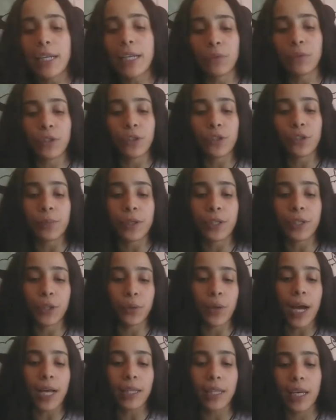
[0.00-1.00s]
with your
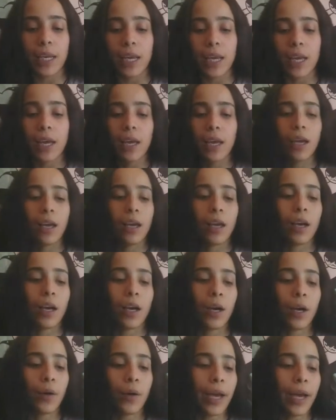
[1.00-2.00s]
spirituality.
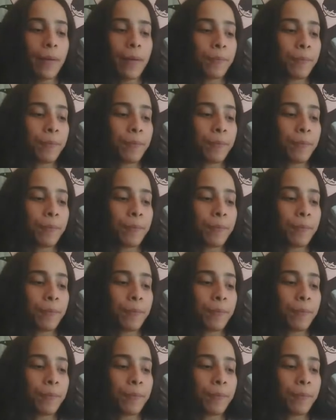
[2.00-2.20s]
Okay?